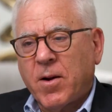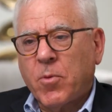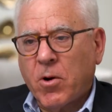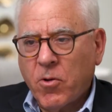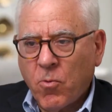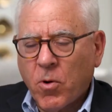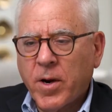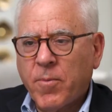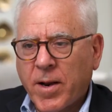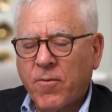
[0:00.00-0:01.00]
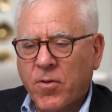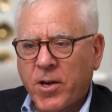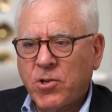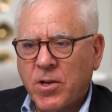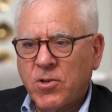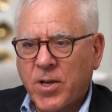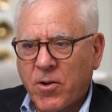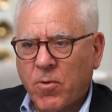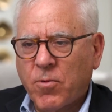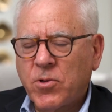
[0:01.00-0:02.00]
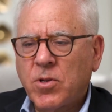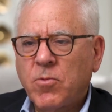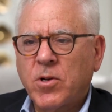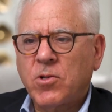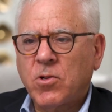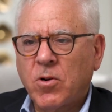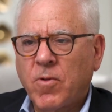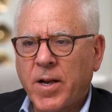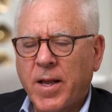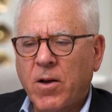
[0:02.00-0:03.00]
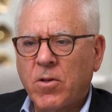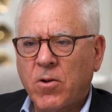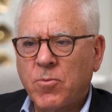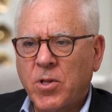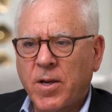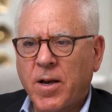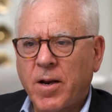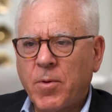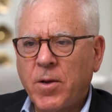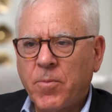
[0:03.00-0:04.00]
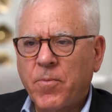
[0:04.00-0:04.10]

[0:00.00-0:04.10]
But are you worried about inflation? Is that your principal concern right now in terms of the economy?